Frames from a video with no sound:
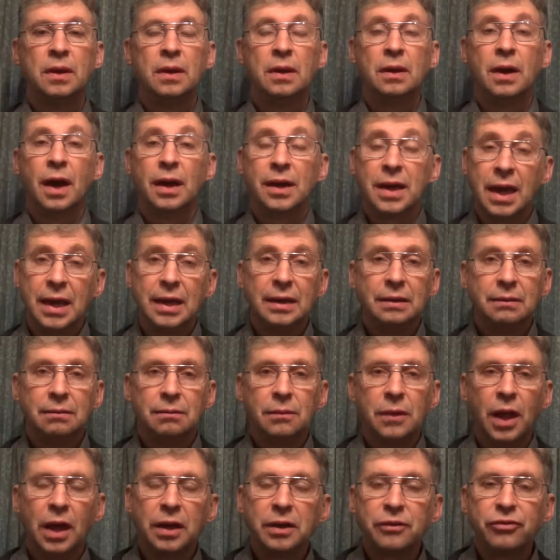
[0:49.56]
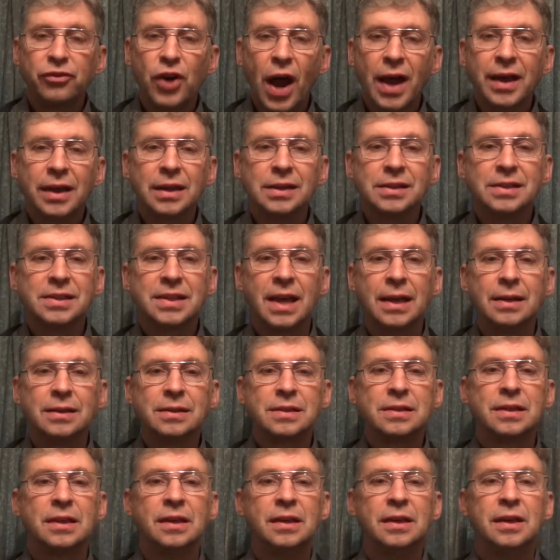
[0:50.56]
Again, like
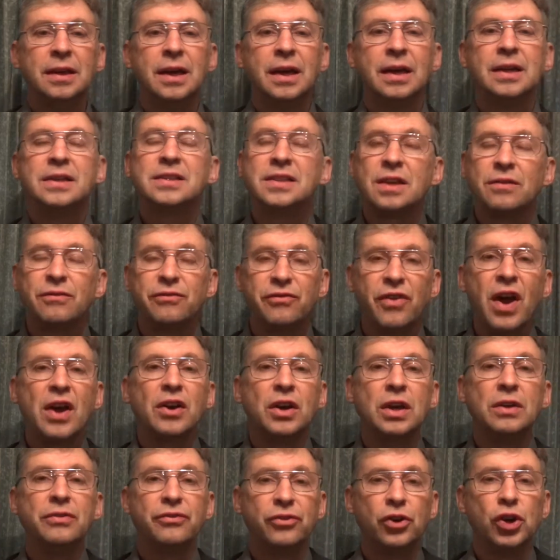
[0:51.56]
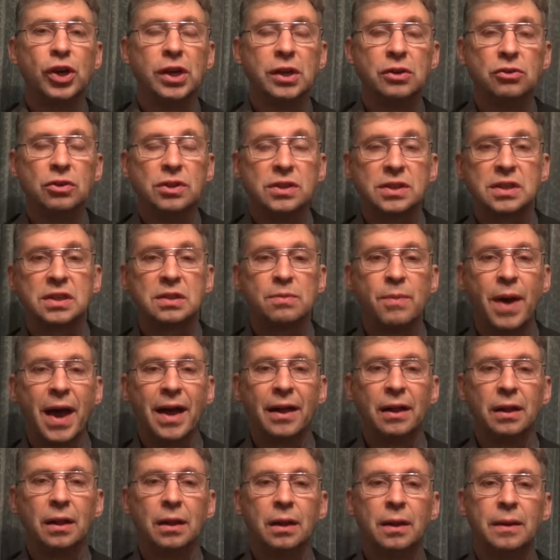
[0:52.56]
frankincense, it has a very fragrant
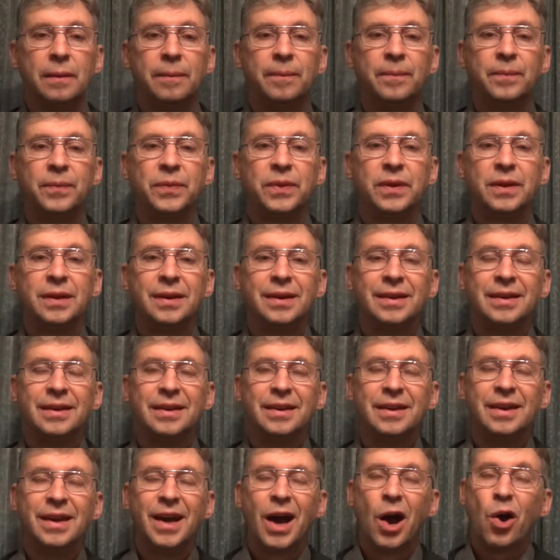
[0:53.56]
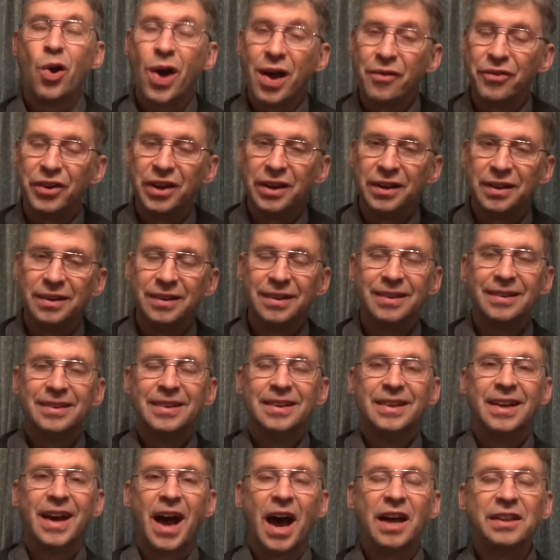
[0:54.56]
smell. However,
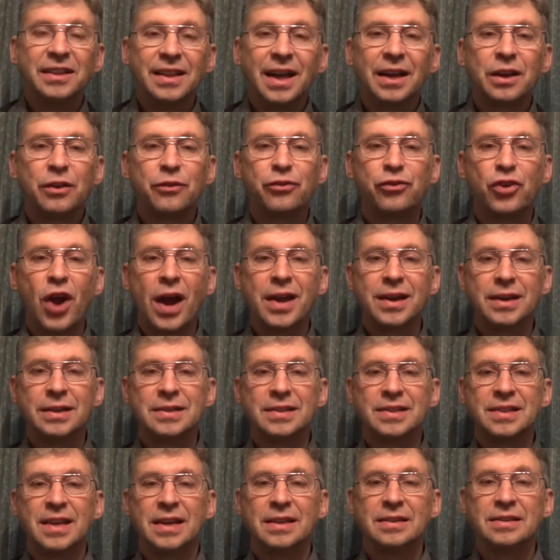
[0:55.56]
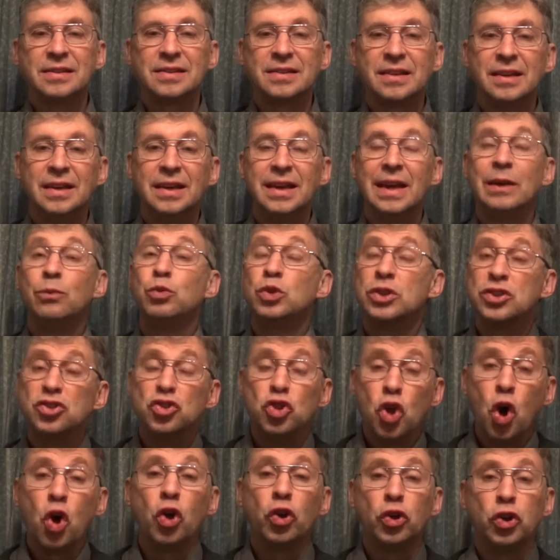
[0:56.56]
unlike frankincense, it was
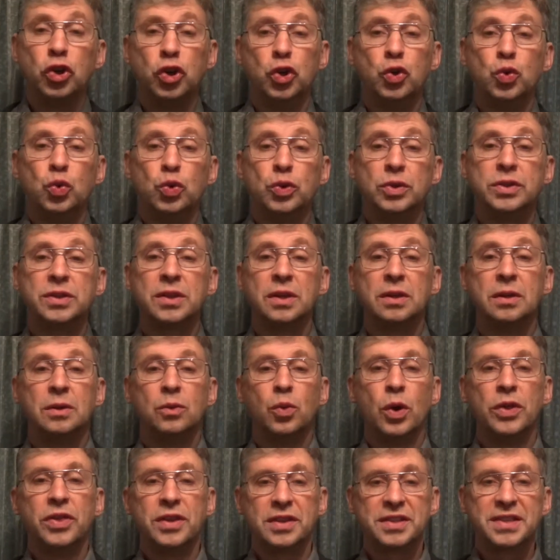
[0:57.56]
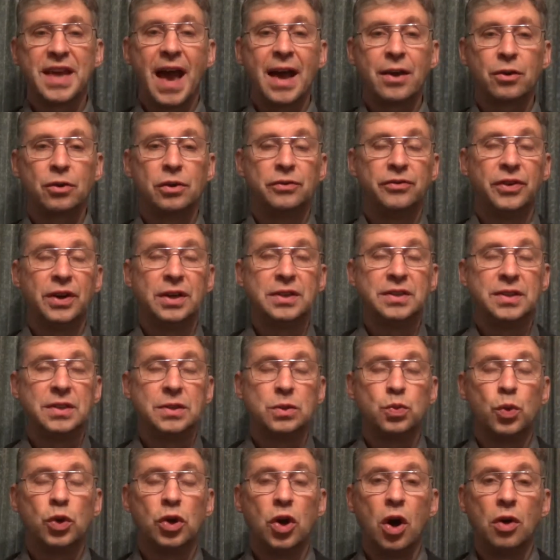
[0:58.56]
not used when the
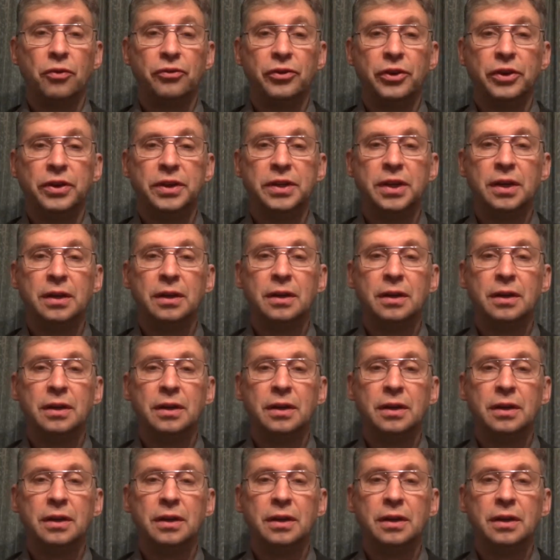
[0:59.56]
sacrifices were offered.